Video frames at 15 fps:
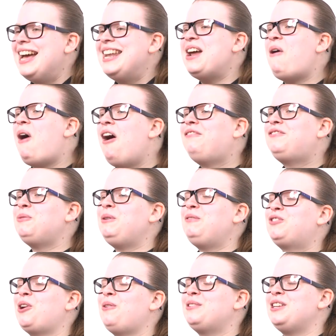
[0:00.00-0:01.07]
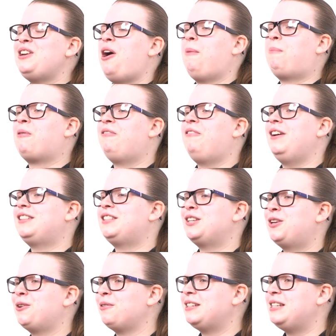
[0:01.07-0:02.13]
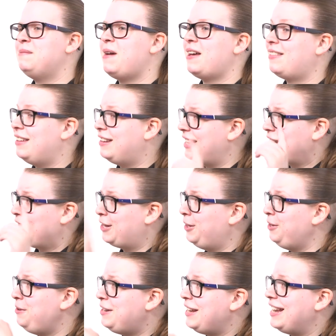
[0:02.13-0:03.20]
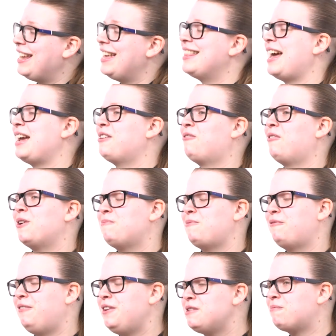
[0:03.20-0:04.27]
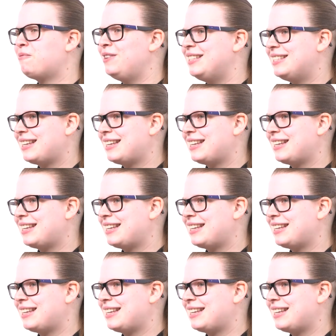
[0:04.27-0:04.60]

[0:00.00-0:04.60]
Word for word: Now, after we've chosen our preferred security method, including that incredible fingerprint